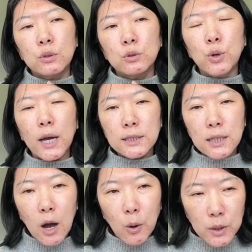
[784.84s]
trust
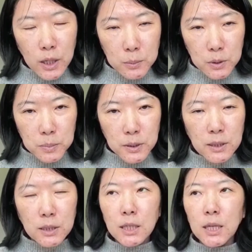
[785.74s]
our
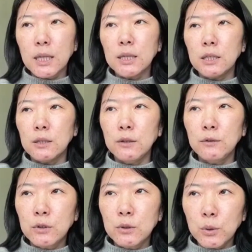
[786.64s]
capability and
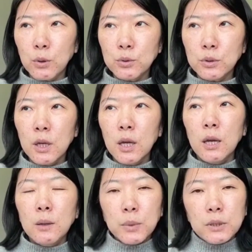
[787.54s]
deliverables,
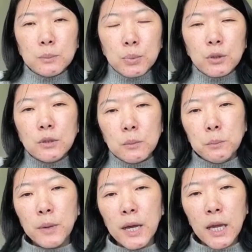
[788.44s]
but the
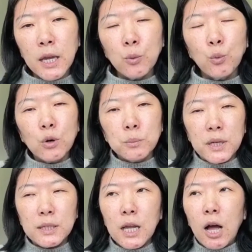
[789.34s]
person may or may
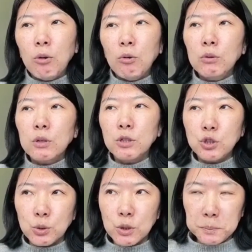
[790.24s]
not
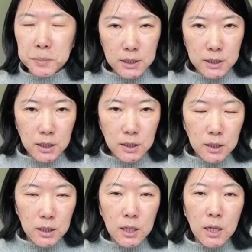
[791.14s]
control the budget.
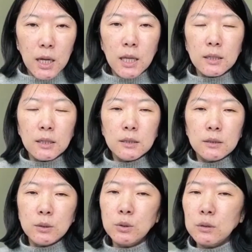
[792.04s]
And then
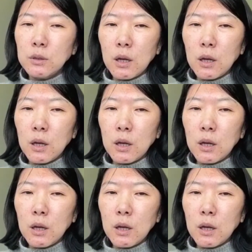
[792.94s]
there's